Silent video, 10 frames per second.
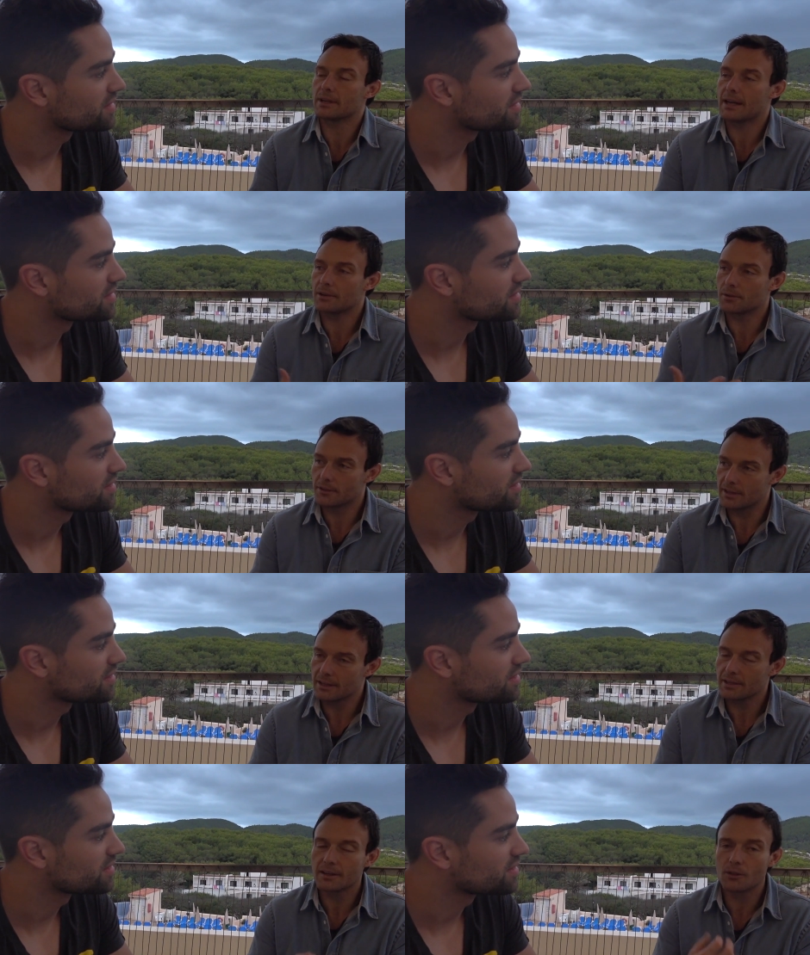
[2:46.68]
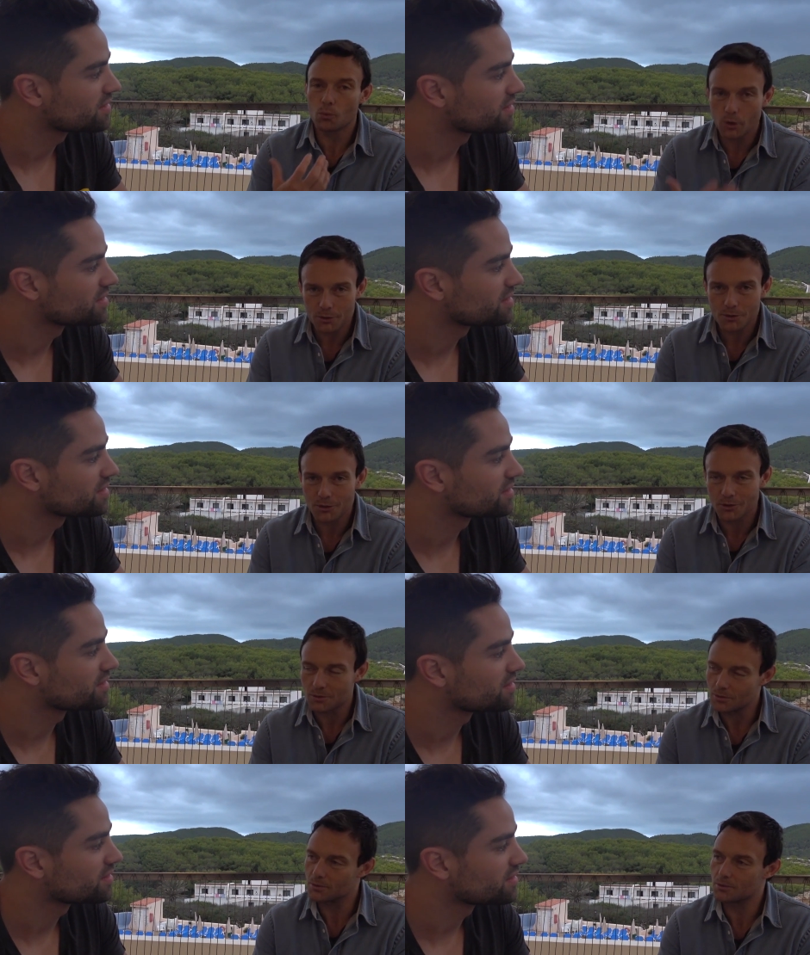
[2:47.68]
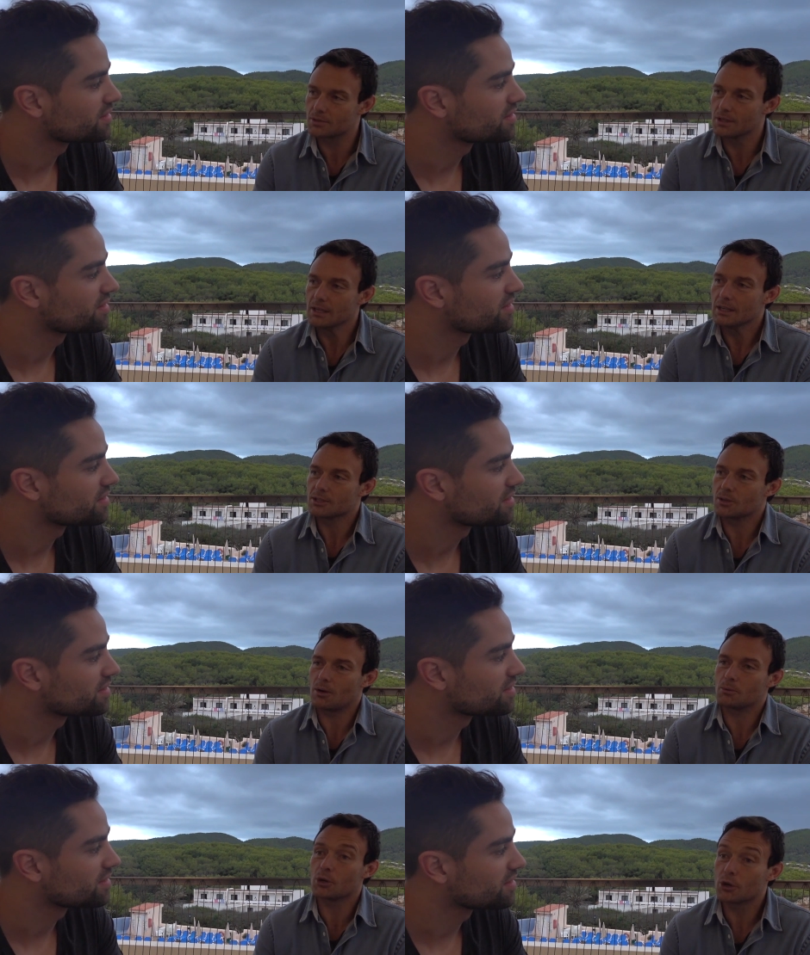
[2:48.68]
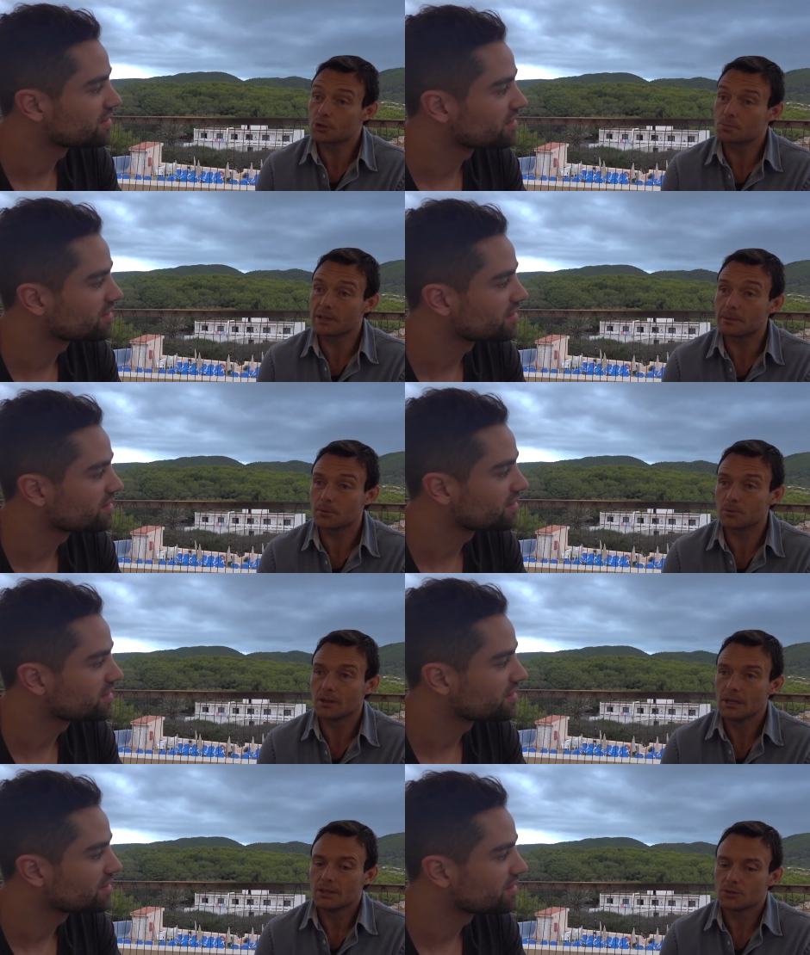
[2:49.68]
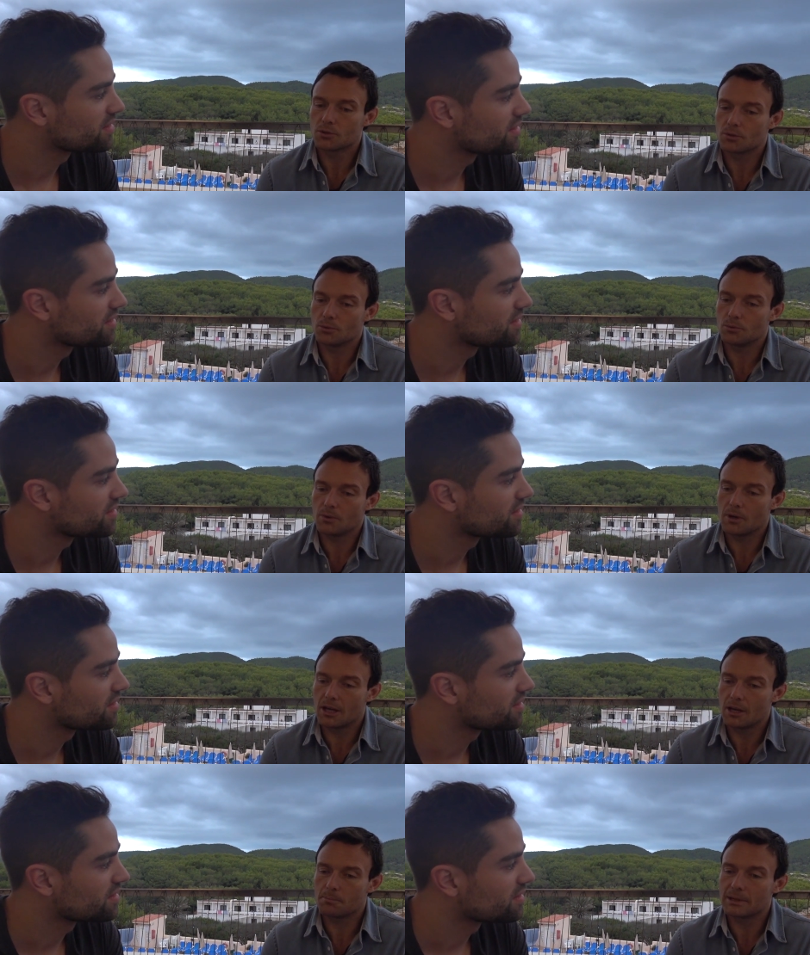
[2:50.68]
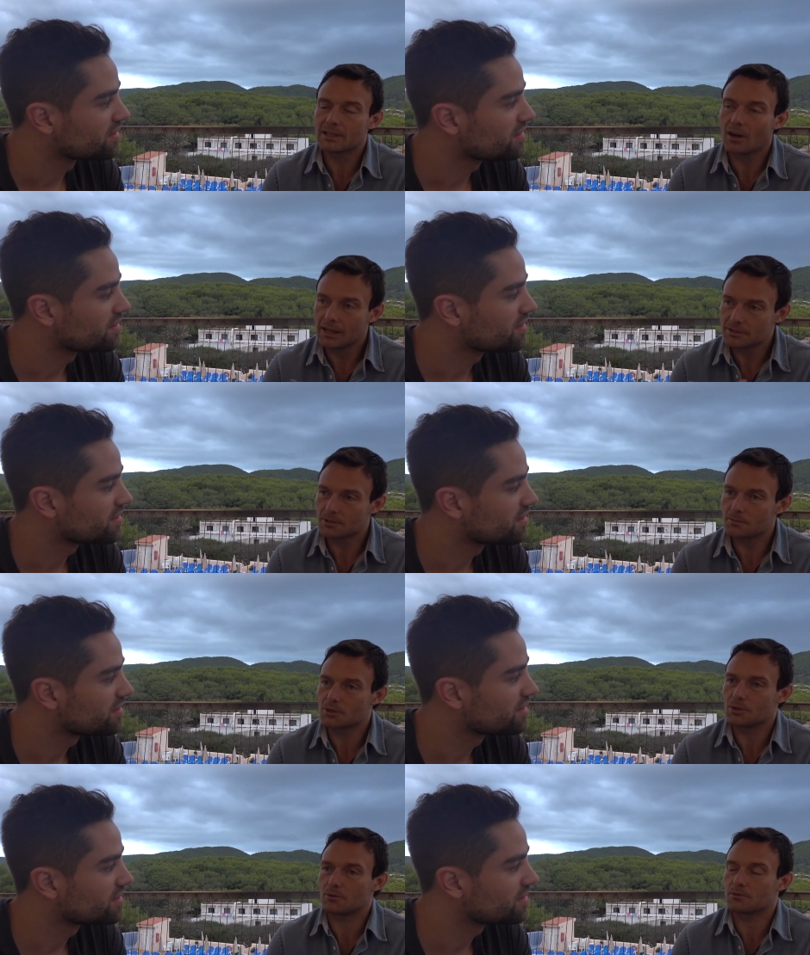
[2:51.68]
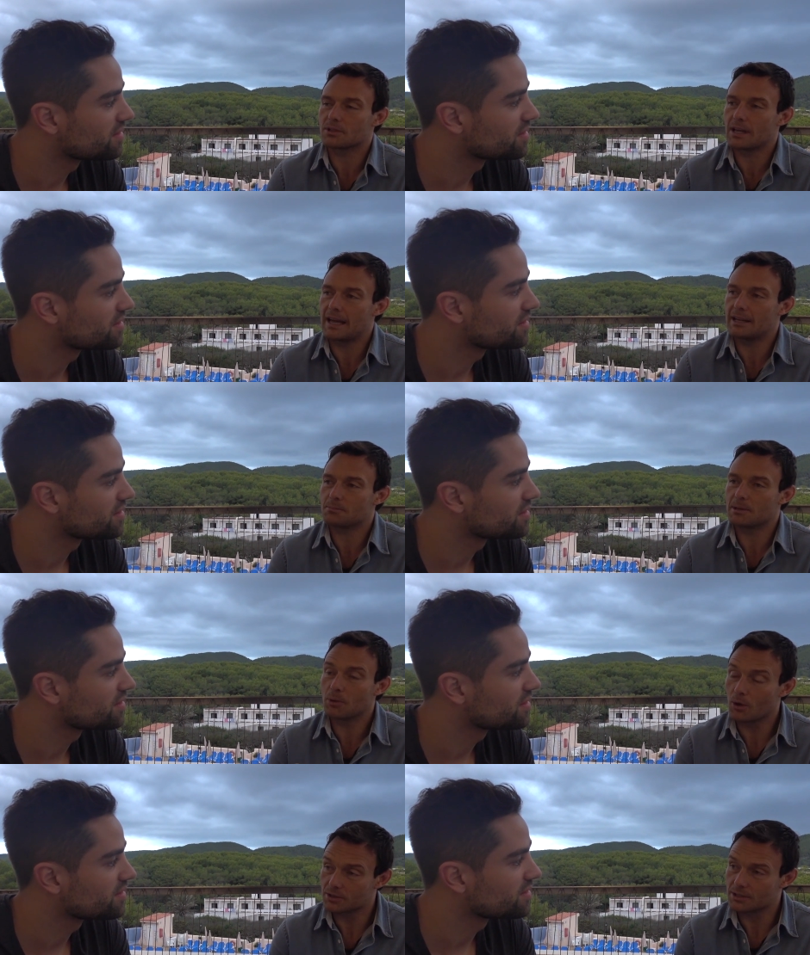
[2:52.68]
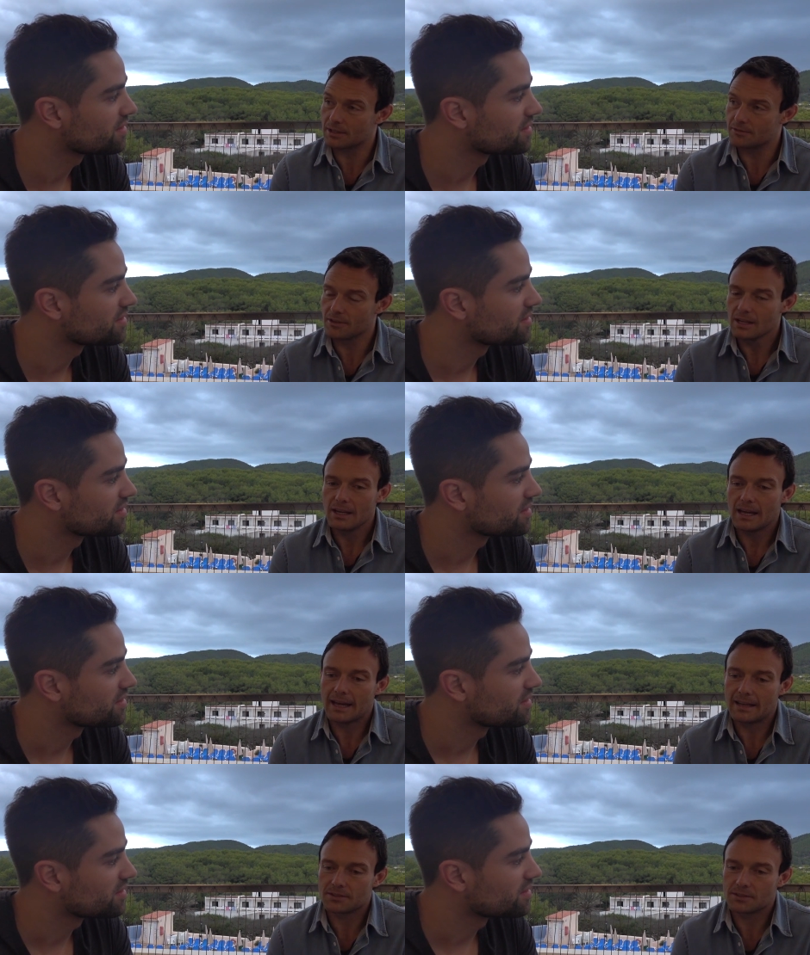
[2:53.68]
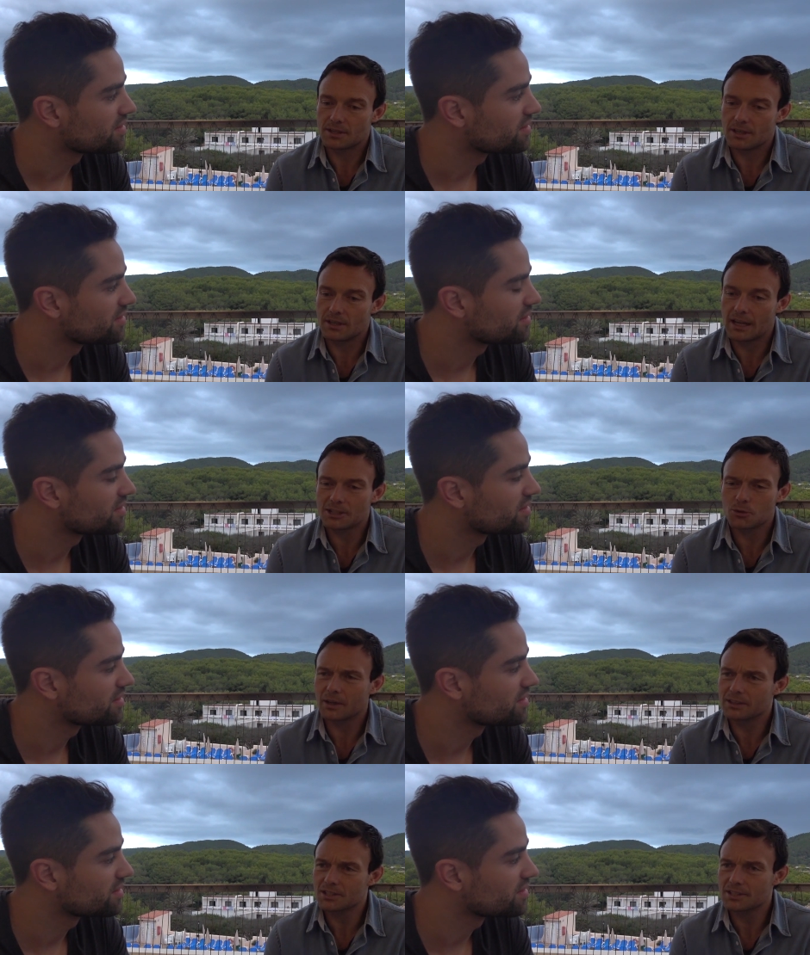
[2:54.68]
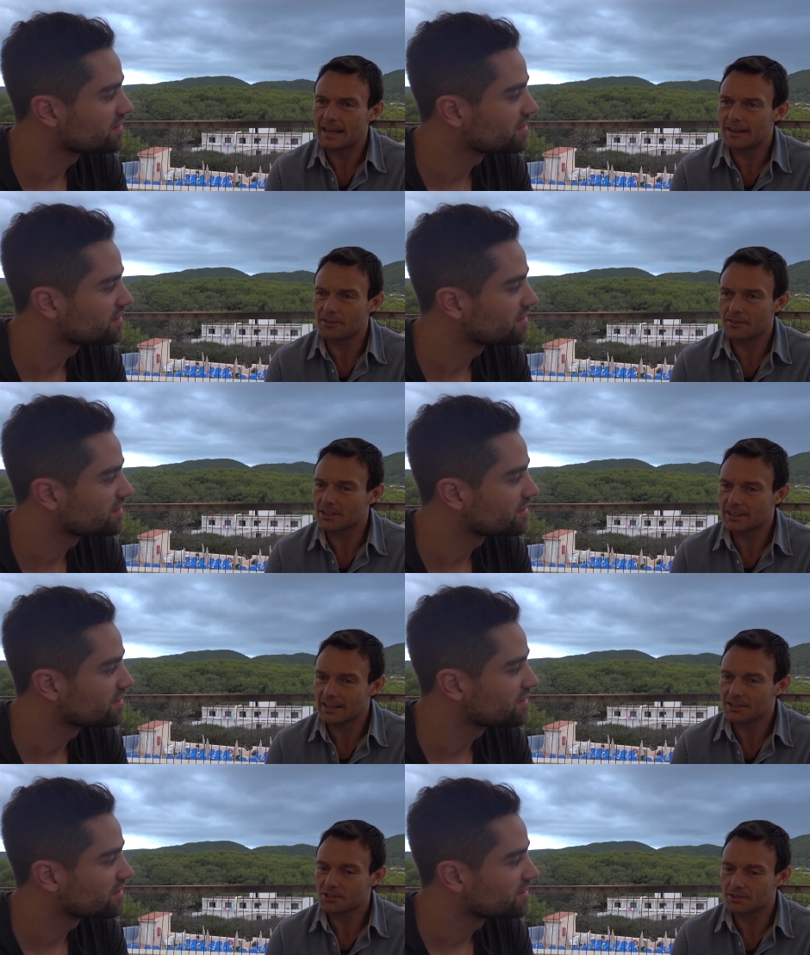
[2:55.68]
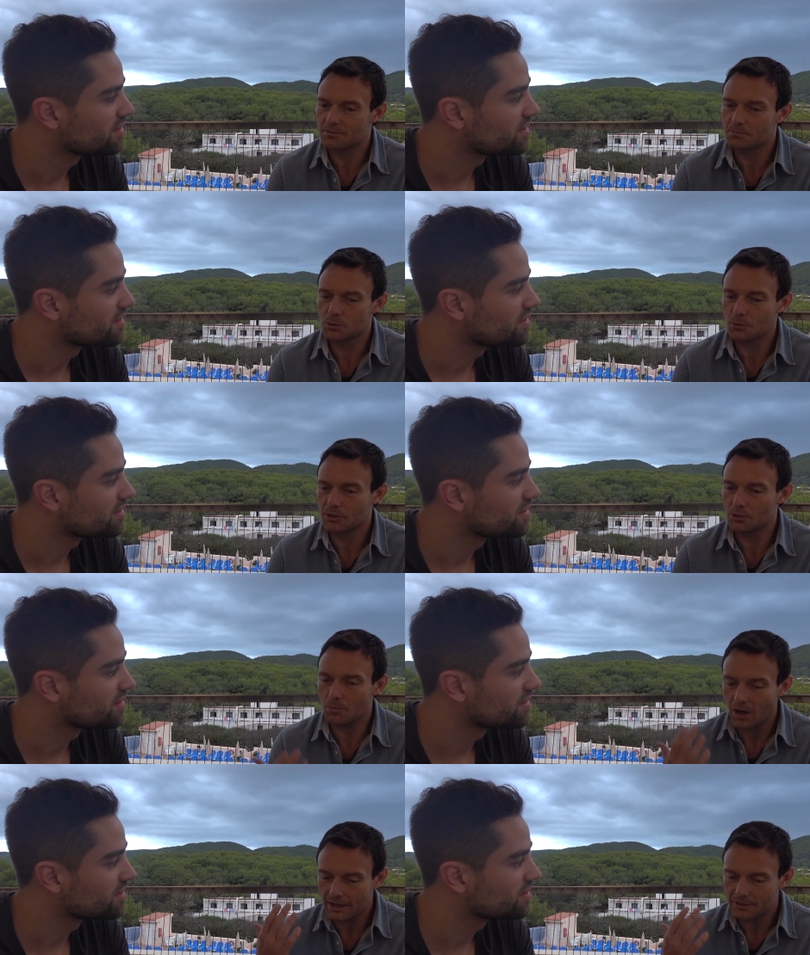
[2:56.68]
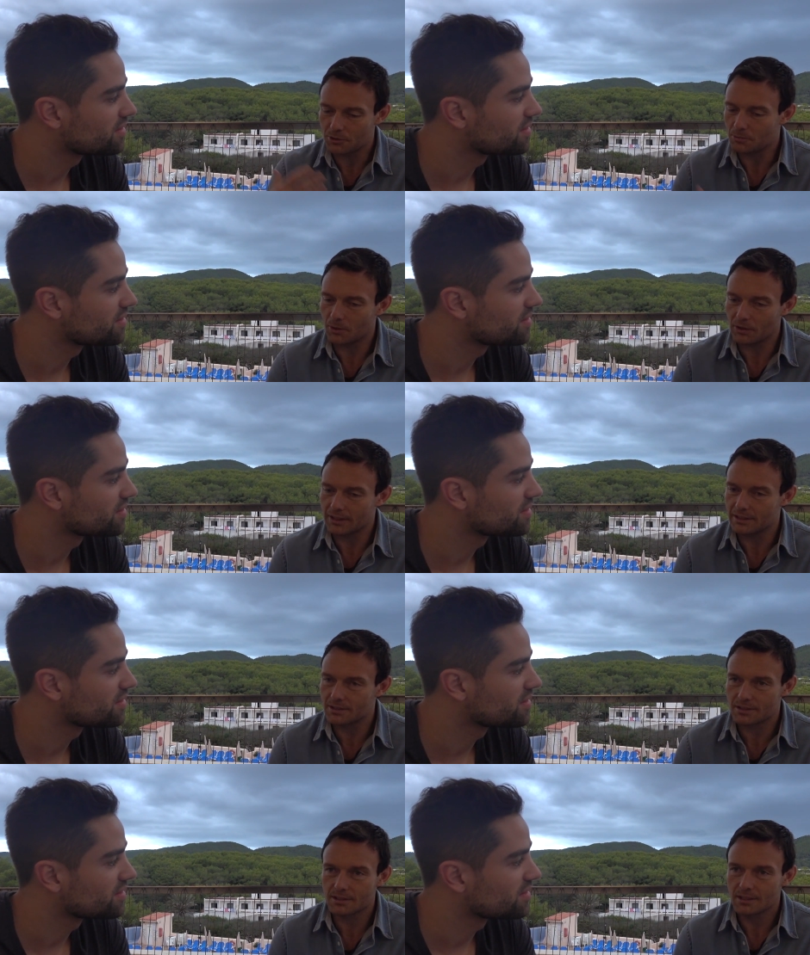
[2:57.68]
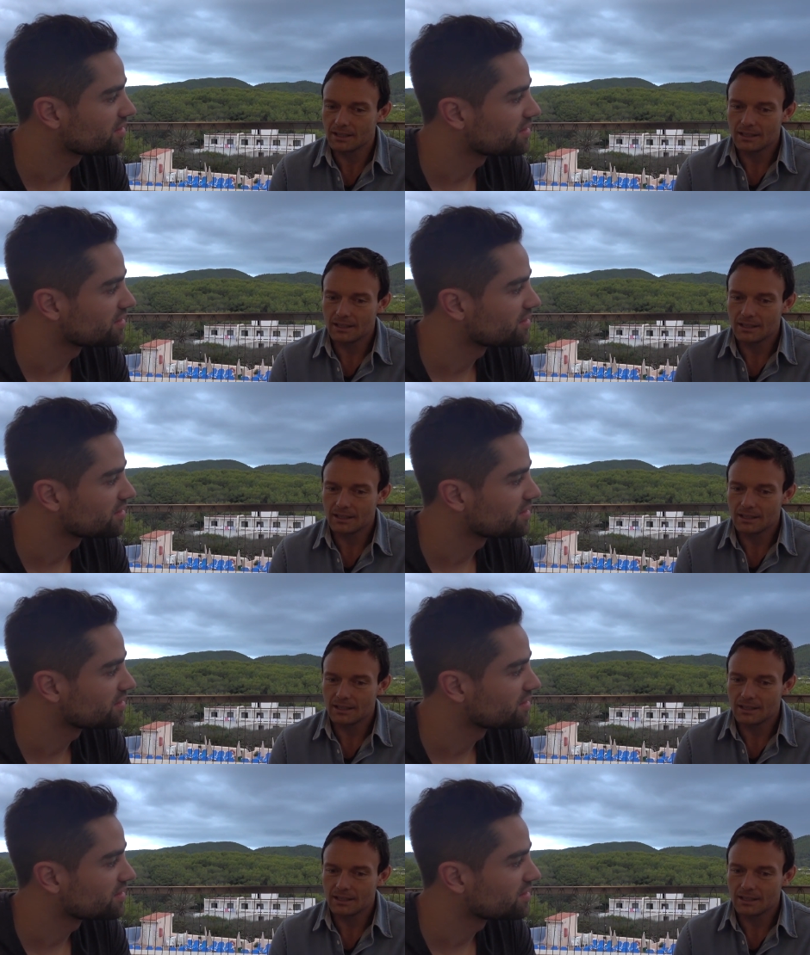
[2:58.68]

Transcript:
Speaker 1: in how you think and the words that you use. So I would urge people to uh, be kind to themselves and be positive, and uh, and to understand that the connection between your mind and your body is